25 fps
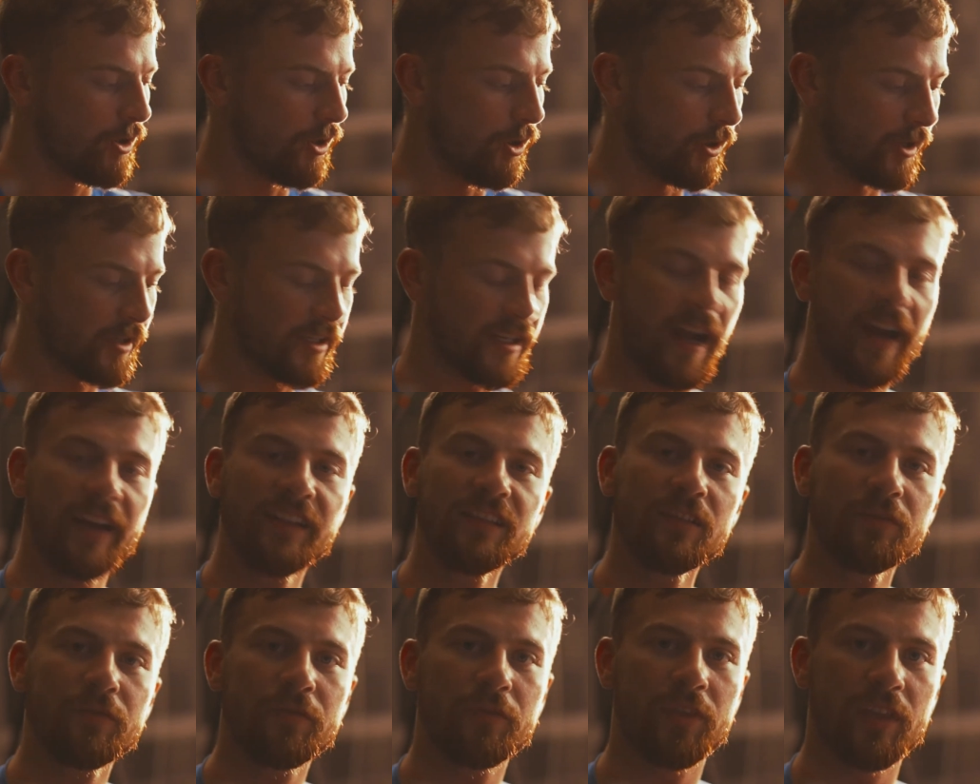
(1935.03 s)
are
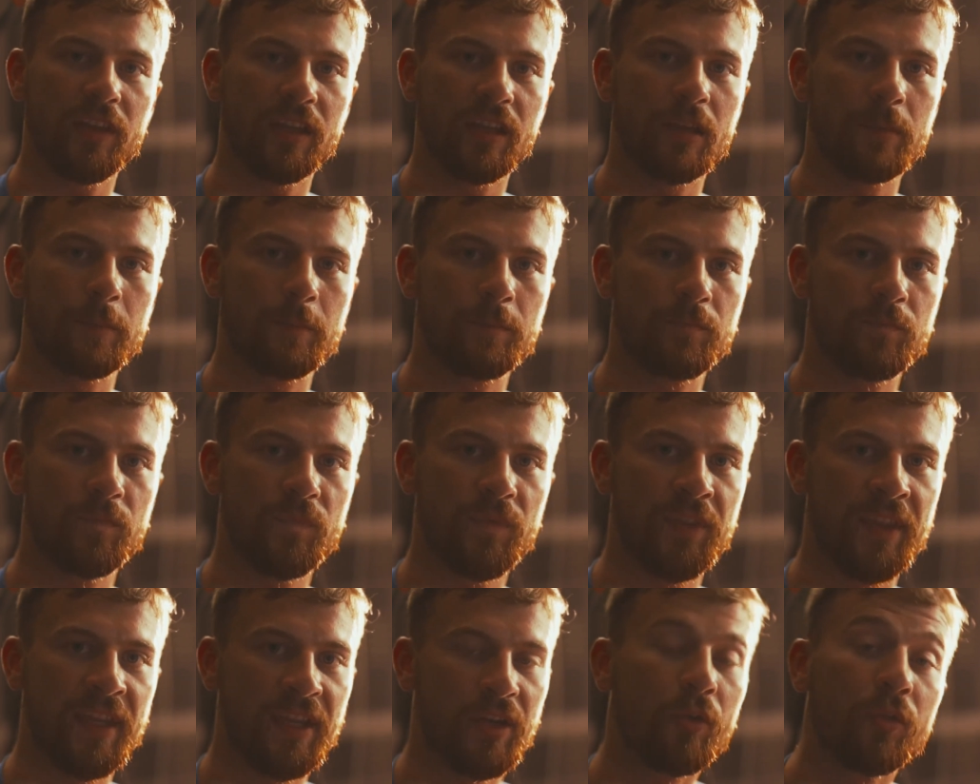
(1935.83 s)
kind of the,
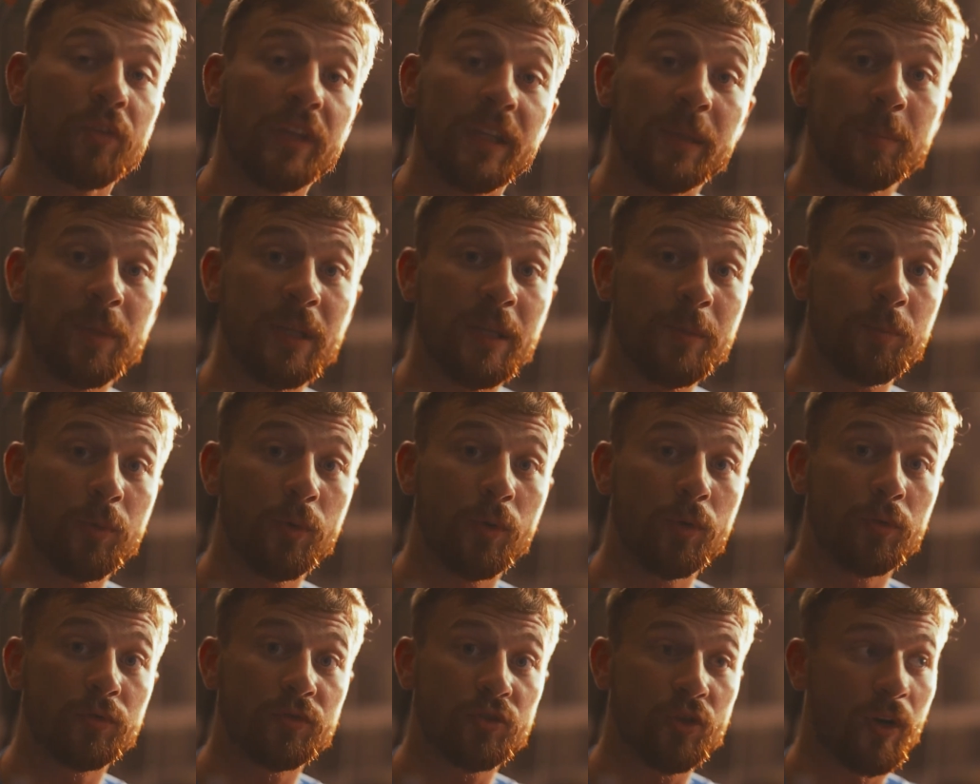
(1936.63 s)
the only
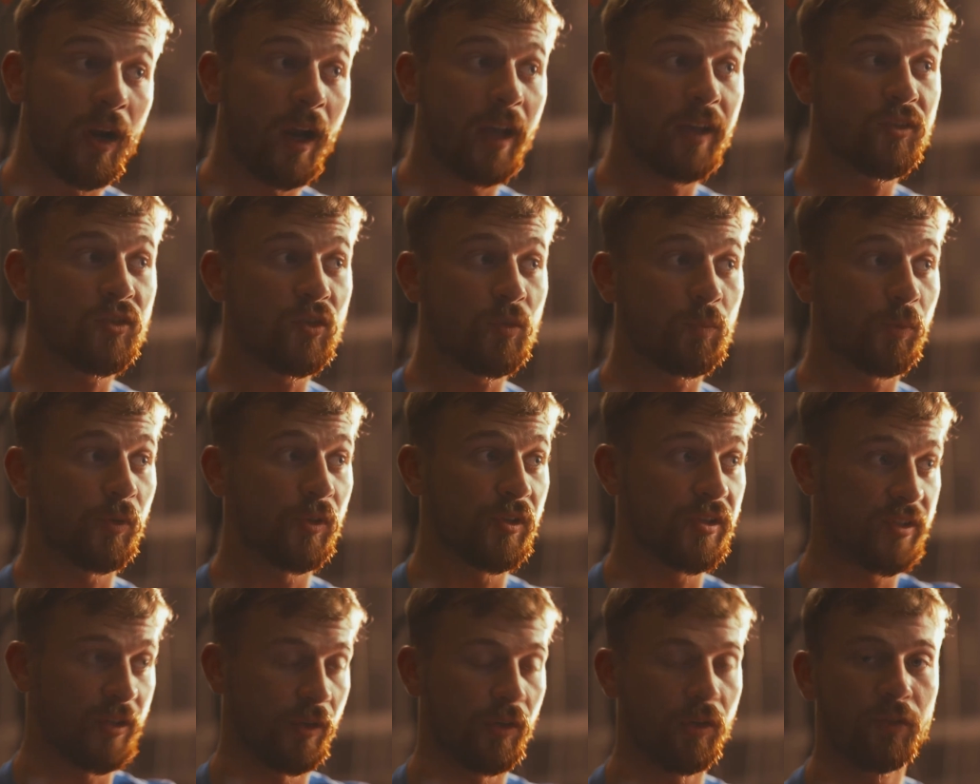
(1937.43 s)
people trying to
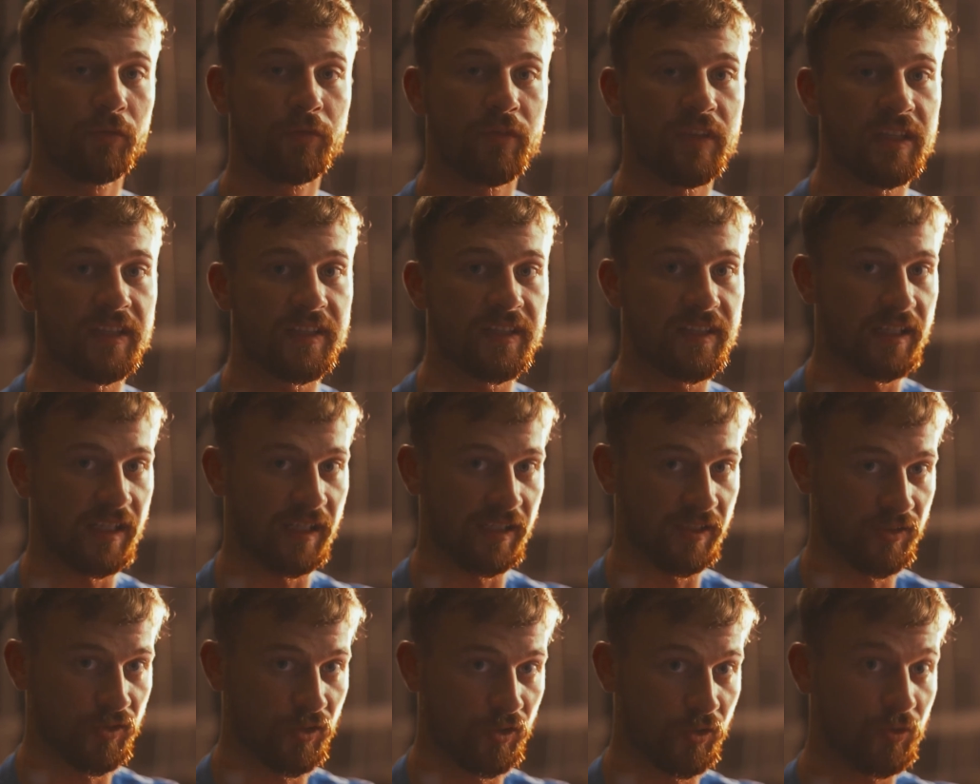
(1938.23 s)
preserve these
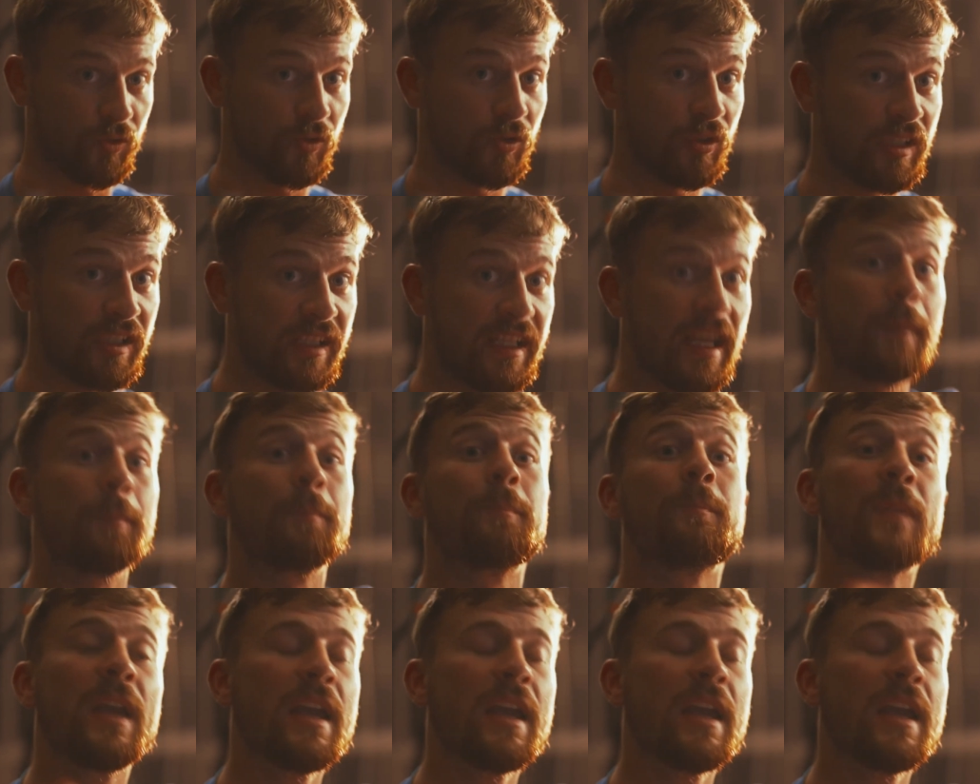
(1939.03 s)
things or get